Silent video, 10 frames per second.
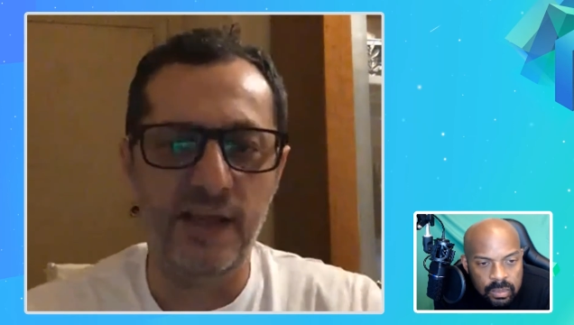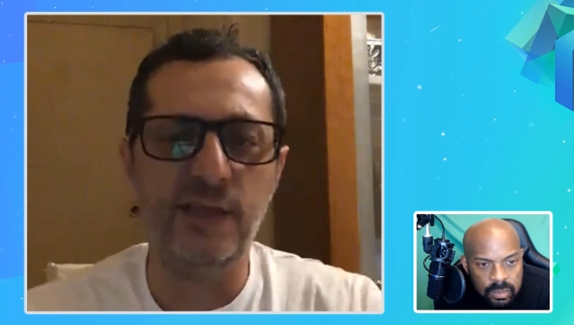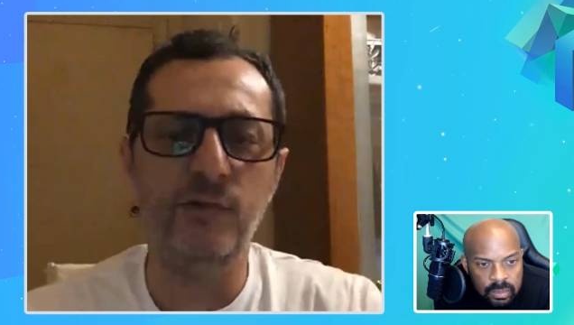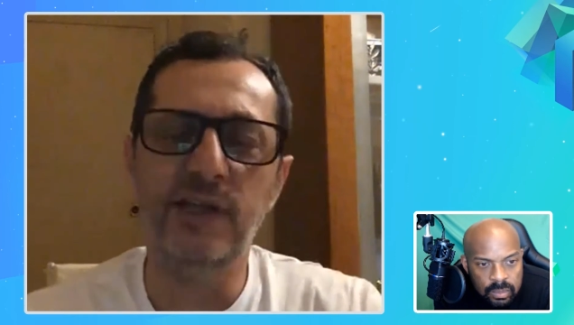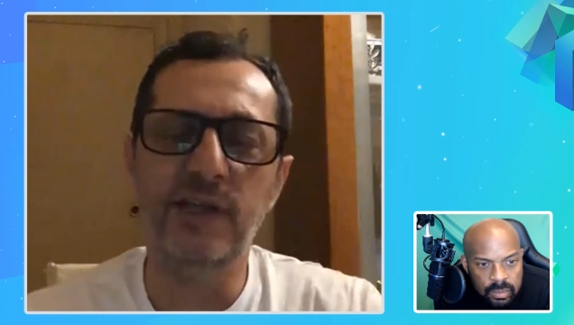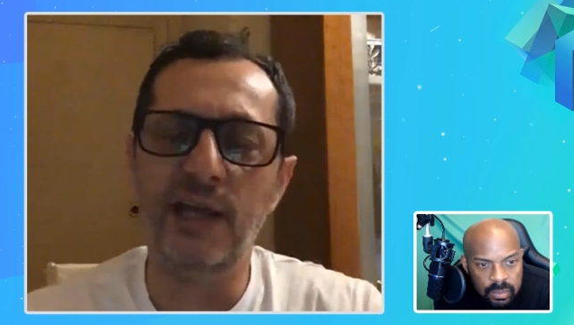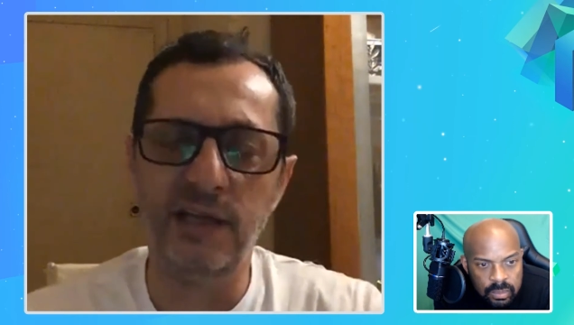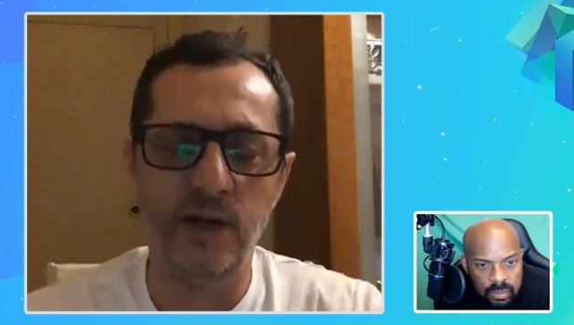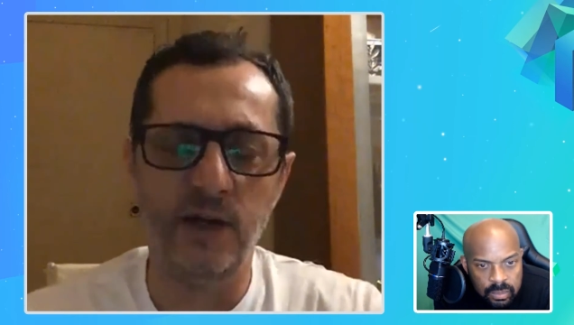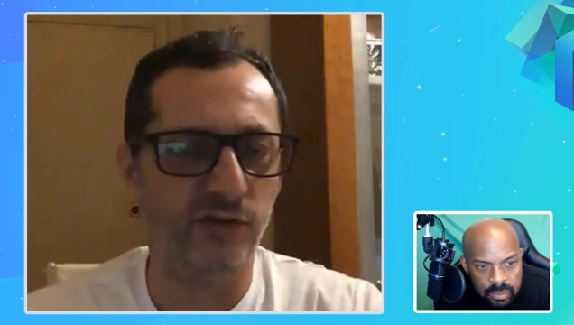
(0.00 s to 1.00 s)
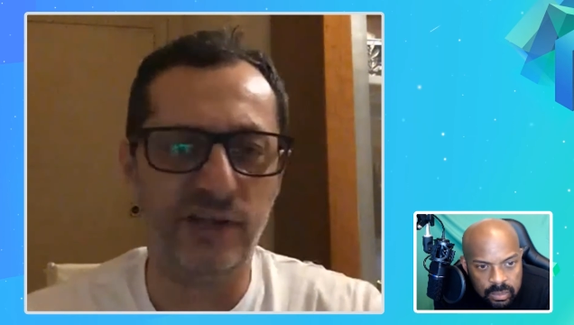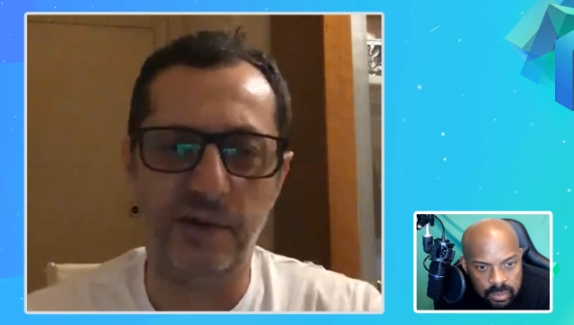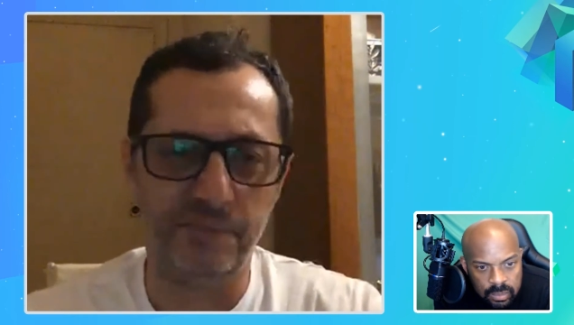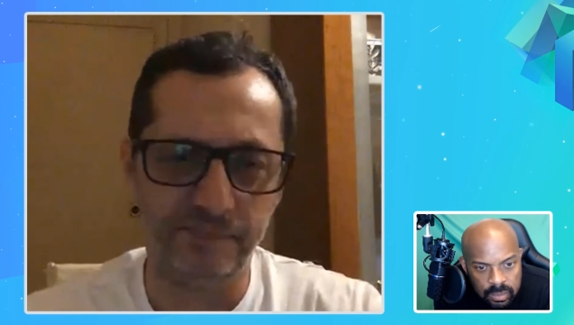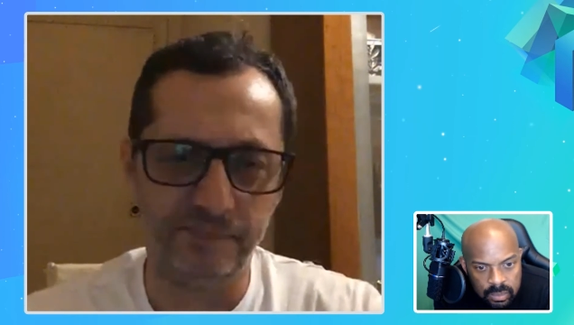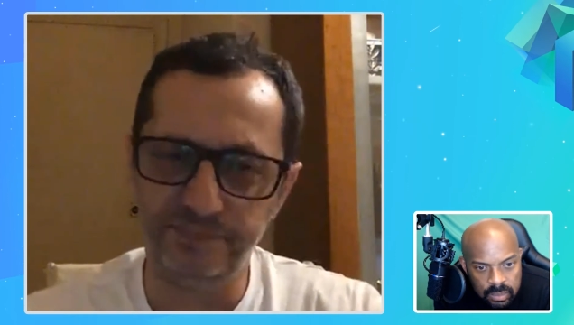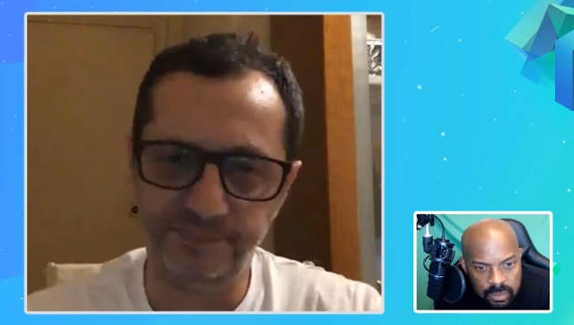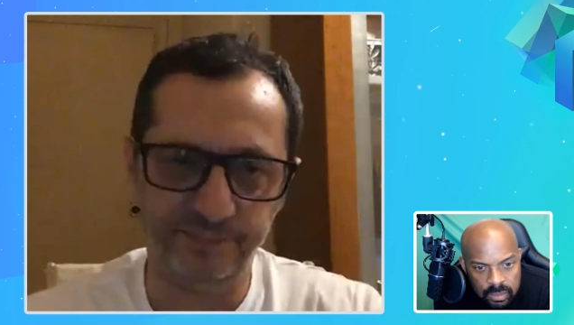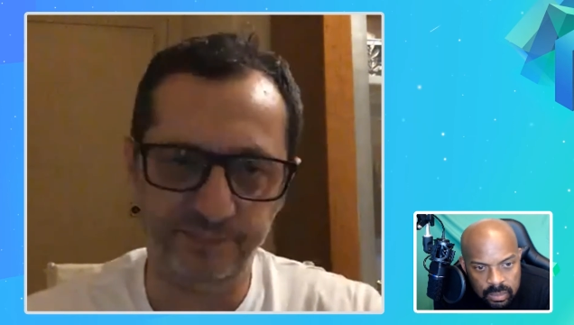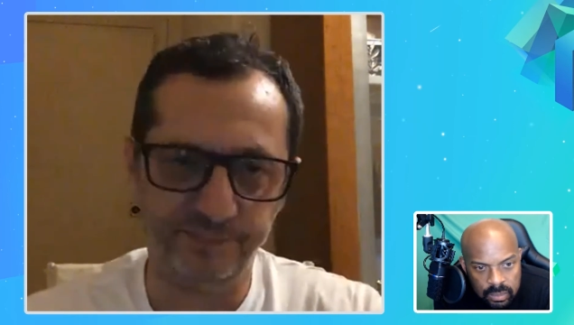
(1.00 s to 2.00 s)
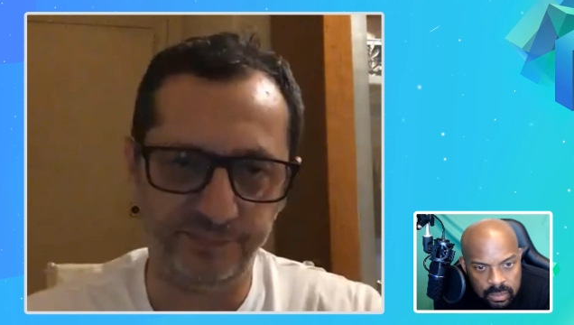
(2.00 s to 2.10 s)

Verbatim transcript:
Speaker 1: then you gain a lot of time.